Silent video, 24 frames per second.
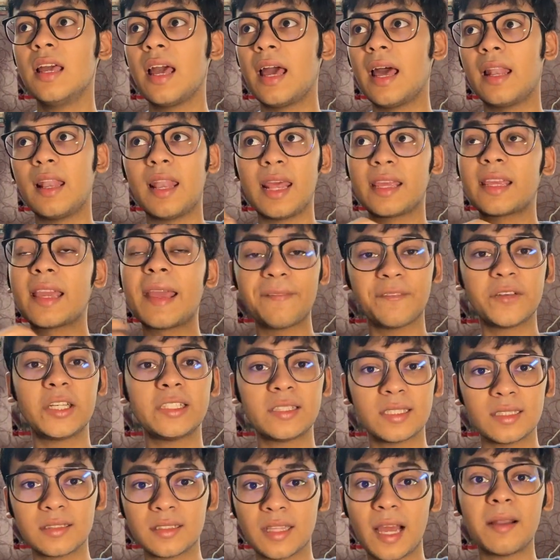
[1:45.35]
and like
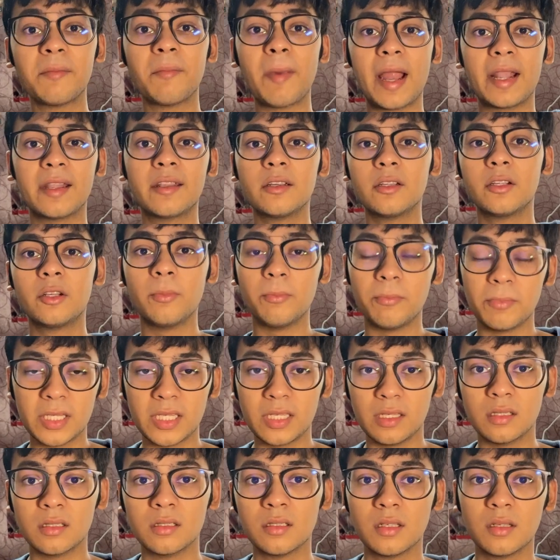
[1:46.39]
everything that mattered to
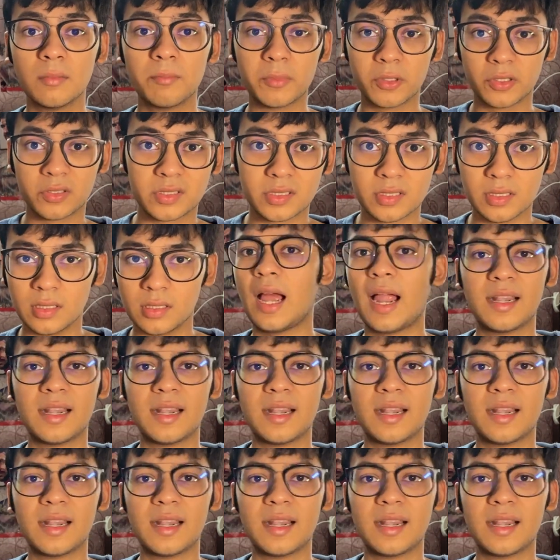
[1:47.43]
me personally.